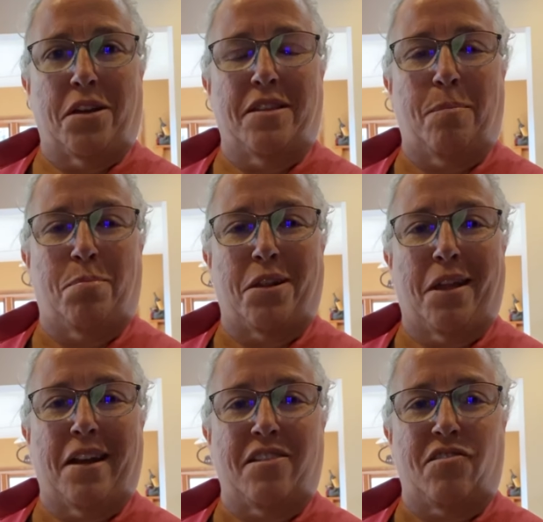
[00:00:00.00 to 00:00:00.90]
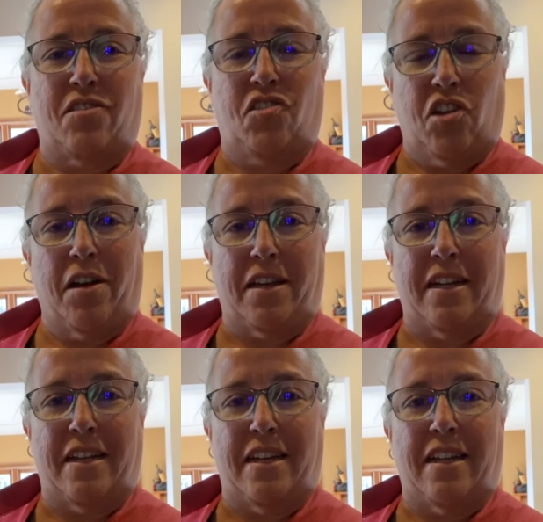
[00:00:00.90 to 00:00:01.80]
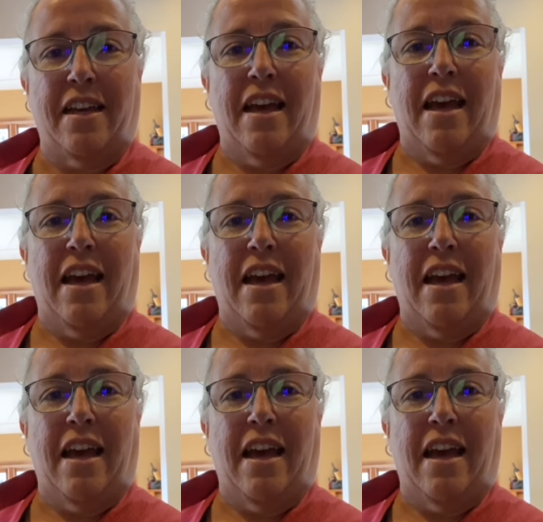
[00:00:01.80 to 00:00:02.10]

and they put a lot of junk in it,